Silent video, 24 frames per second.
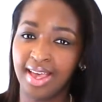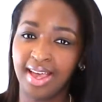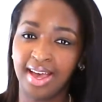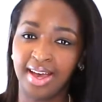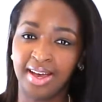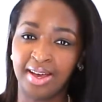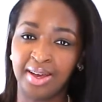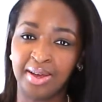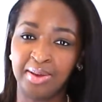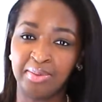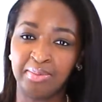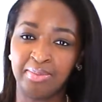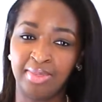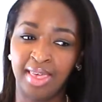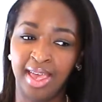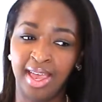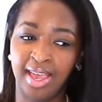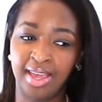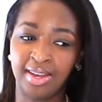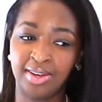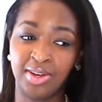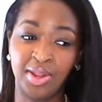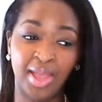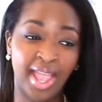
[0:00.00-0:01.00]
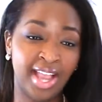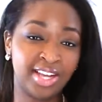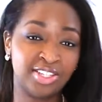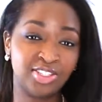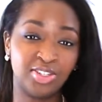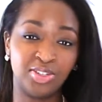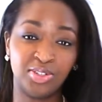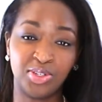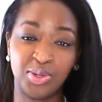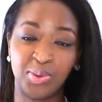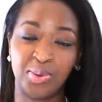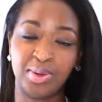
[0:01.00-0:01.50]
that
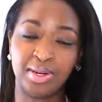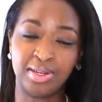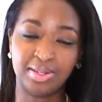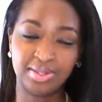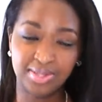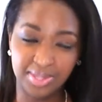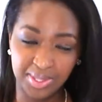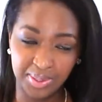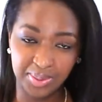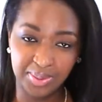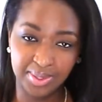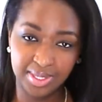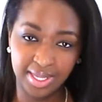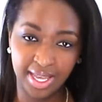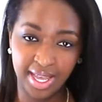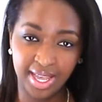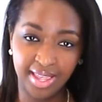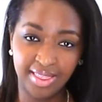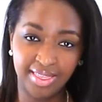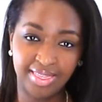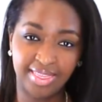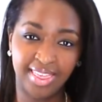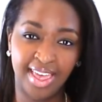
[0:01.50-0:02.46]
actually no one else knows yet,